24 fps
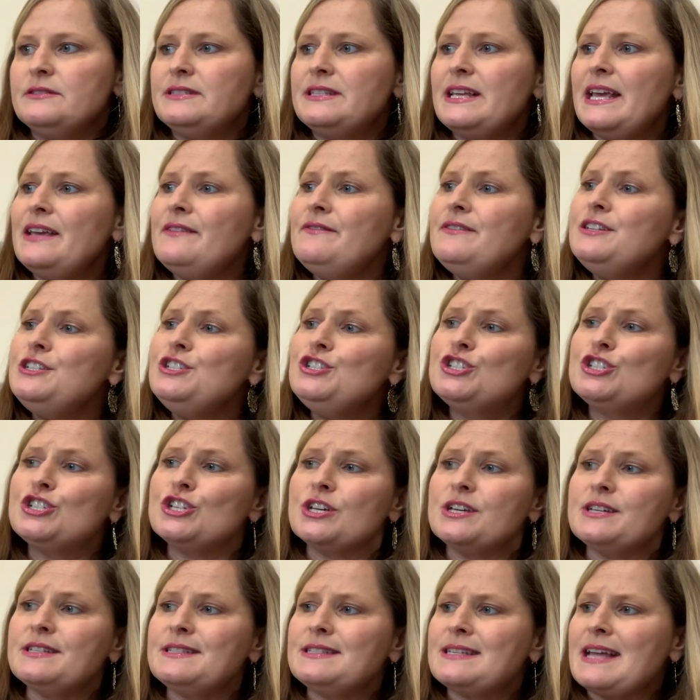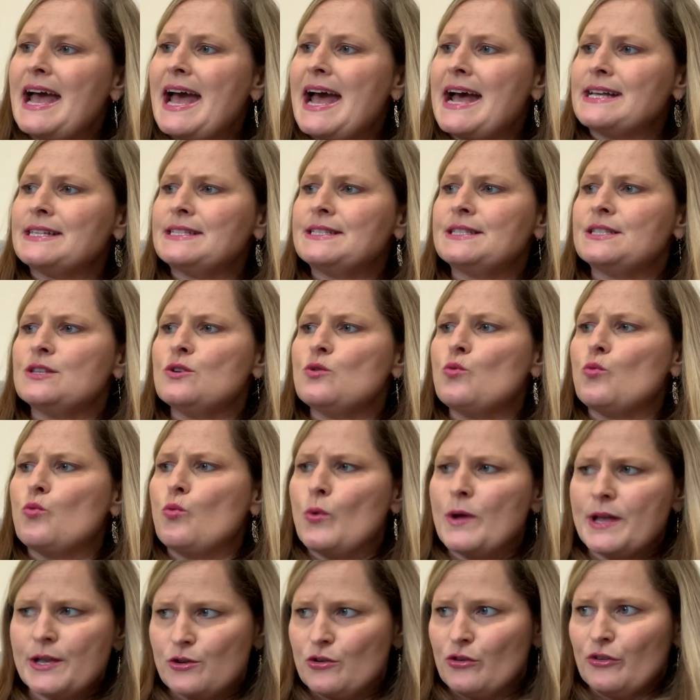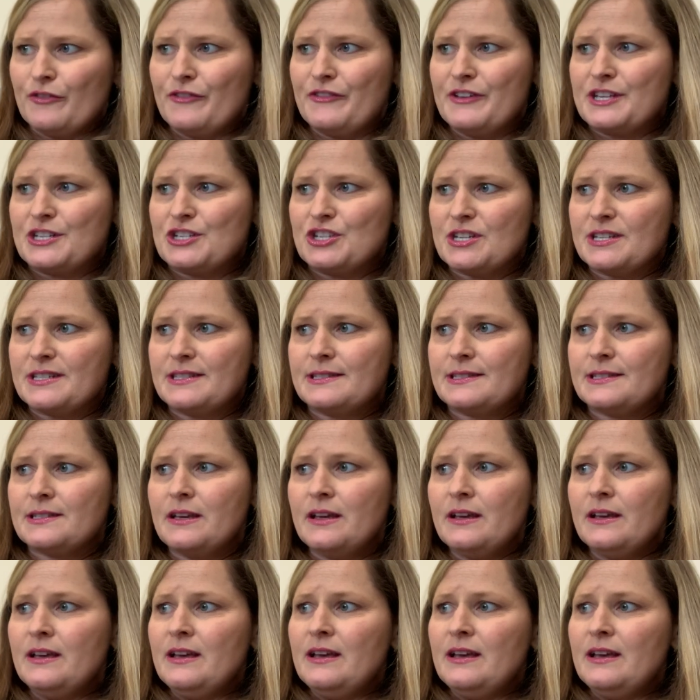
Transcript: David just has the wiggle fidgets.